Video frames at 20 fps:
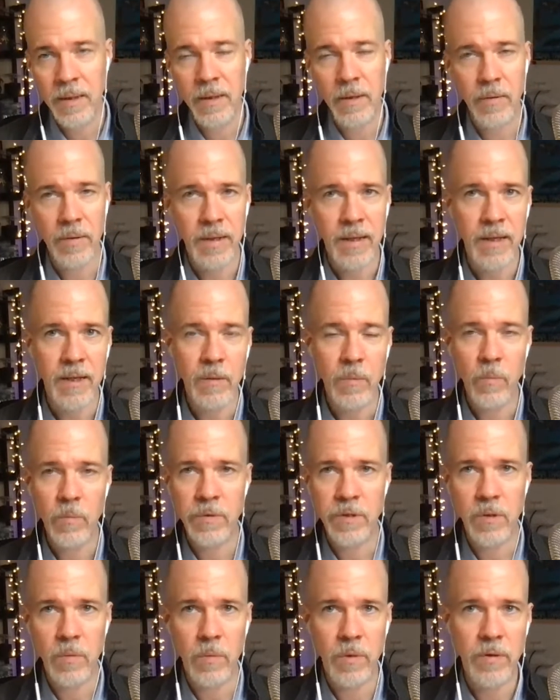okay,
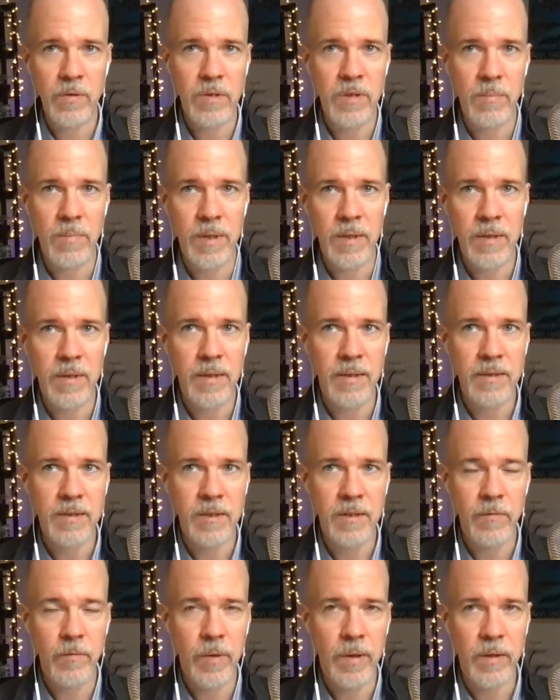so what are some of the things
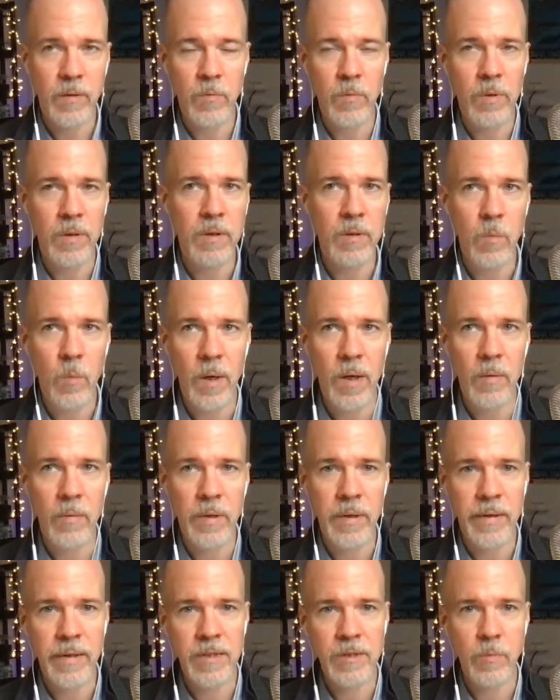that have really
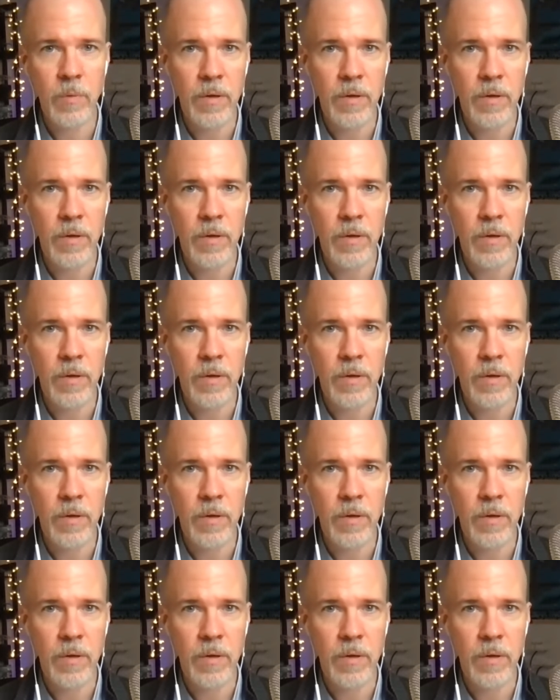wowed us?